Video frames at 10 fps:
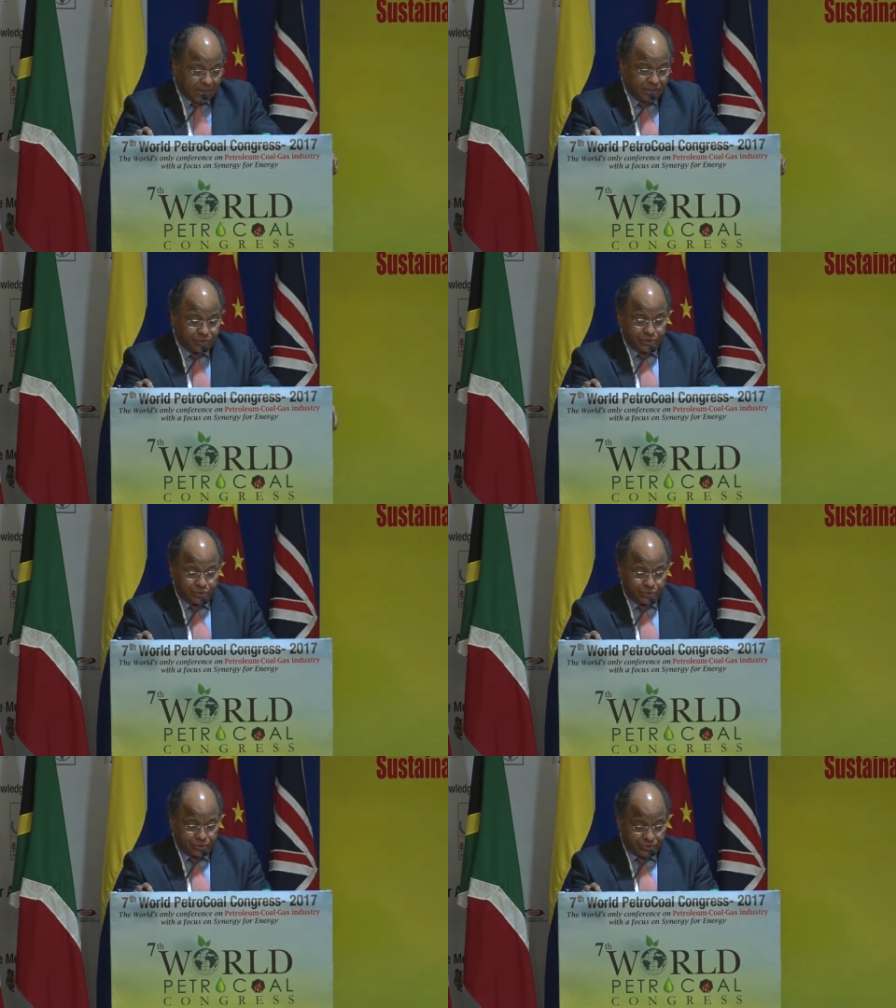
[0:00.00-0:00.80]

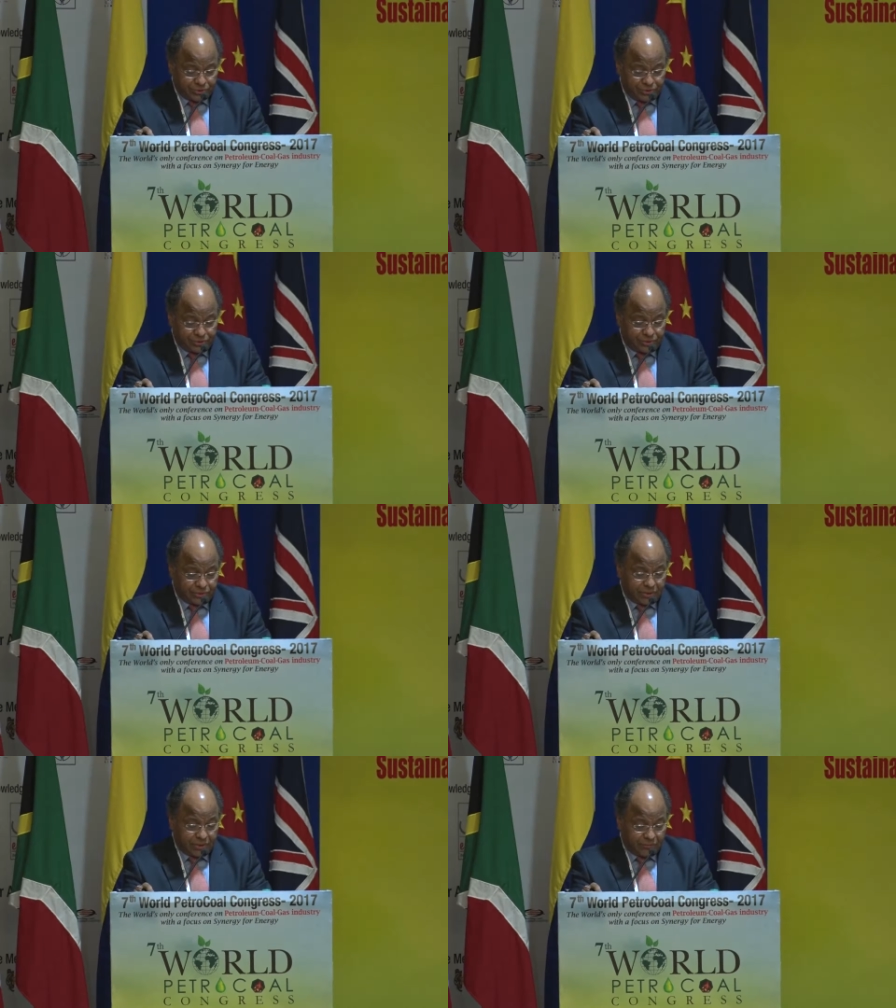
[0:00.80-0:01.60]

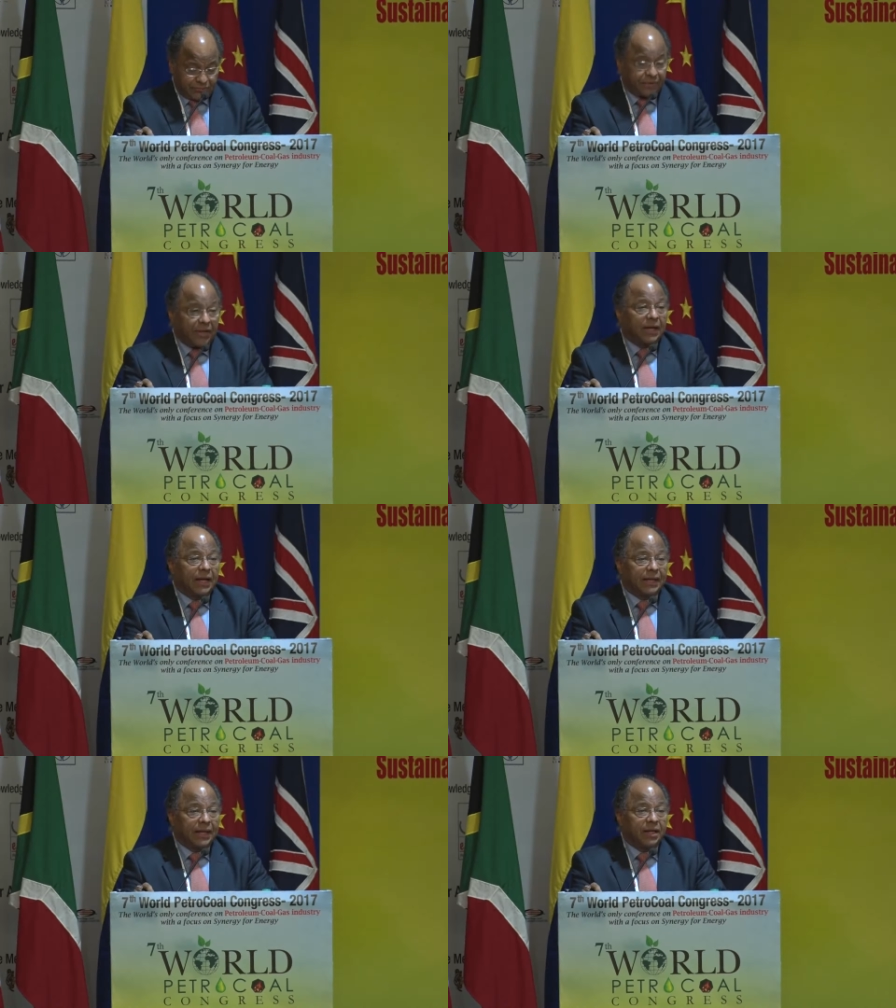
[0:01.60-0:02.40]
institutions of
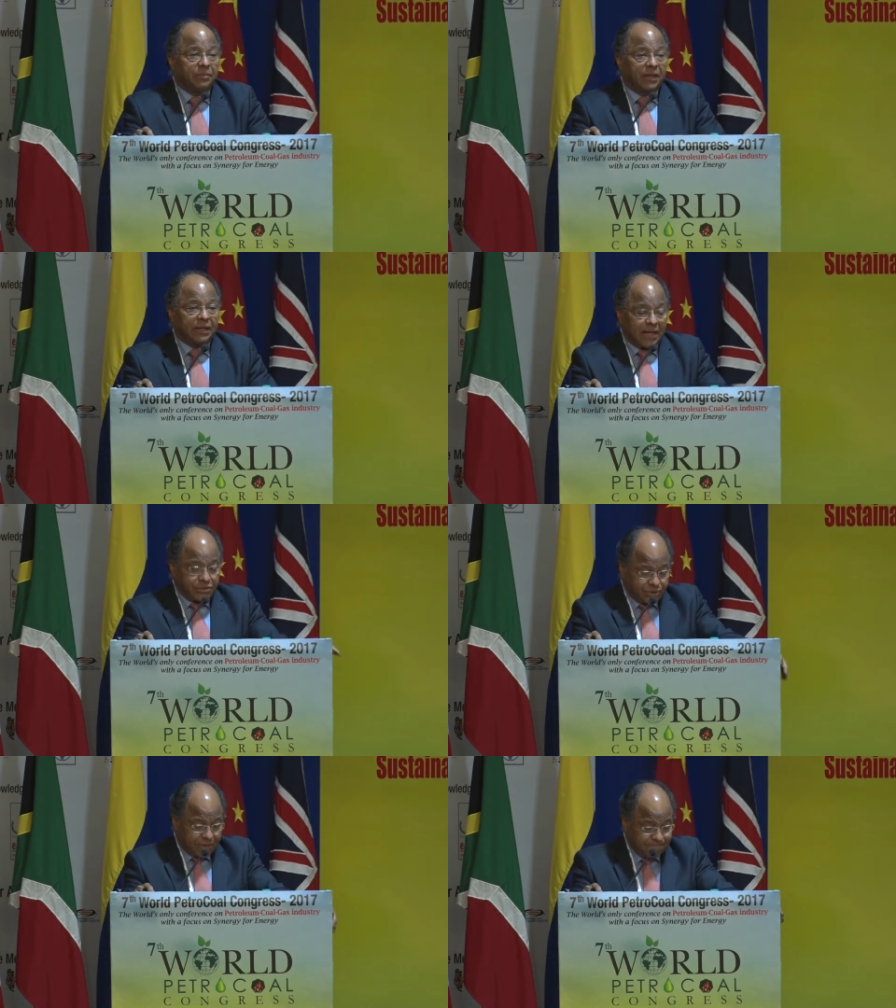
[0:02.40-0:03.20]
academic
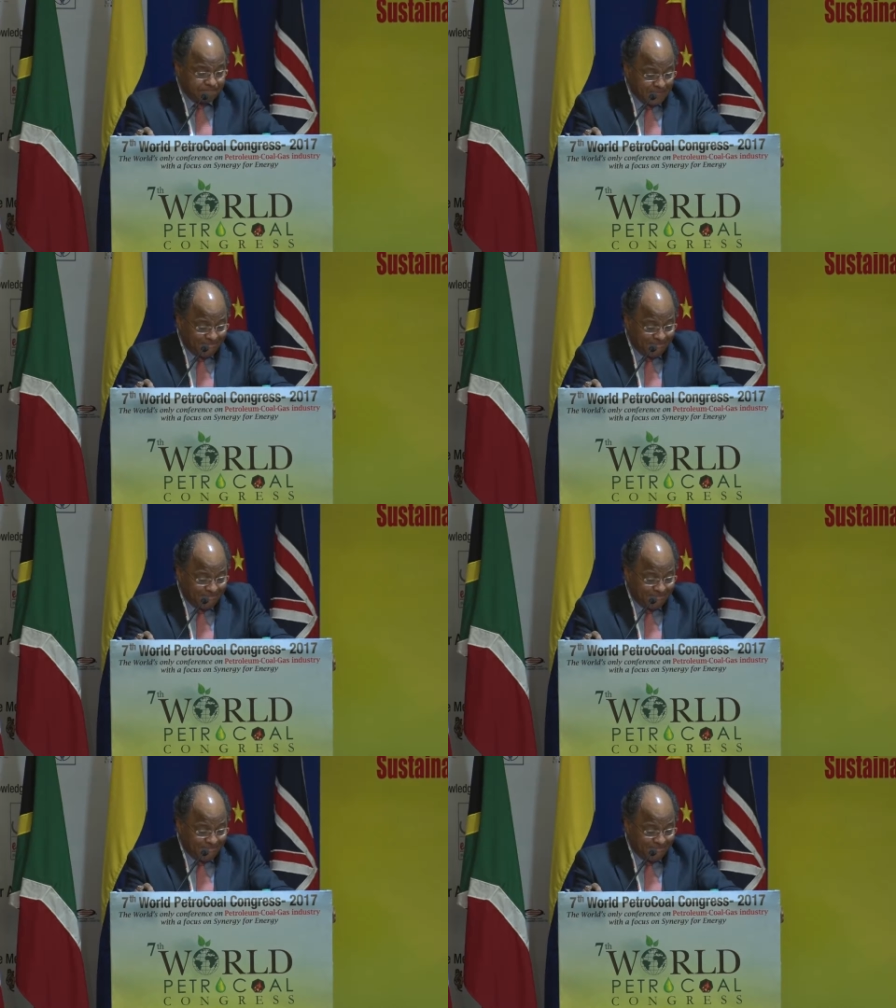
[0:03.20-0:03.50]
nature.